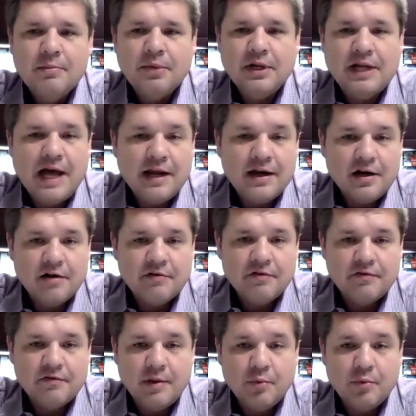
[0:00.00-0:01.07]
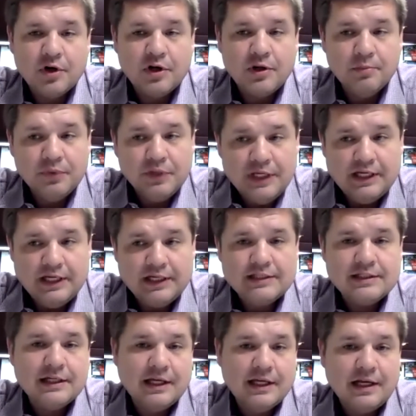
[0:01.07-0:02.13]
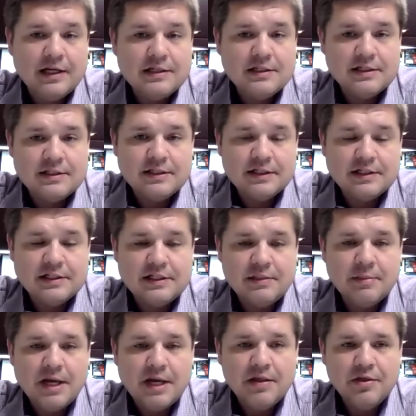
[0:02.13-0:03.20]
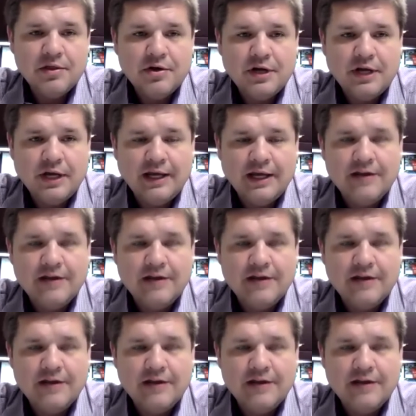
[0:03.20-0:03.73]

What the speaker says: but not enough of them were completing to get us to 60 by 30.